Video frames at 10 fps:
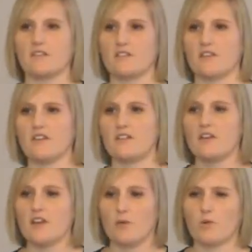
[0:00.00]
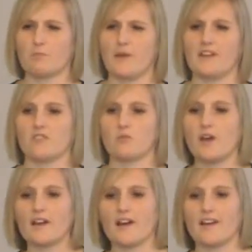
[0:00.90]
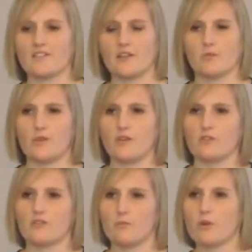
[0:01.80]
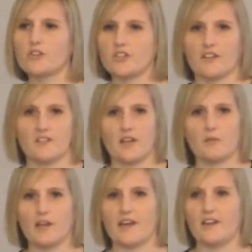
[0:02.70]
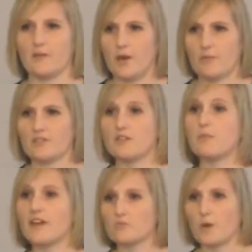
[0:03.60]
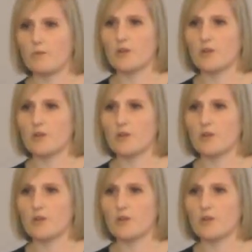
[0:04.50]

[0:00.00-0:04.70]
this and what made us realize that we're not approaching estate planning perhaps in the best way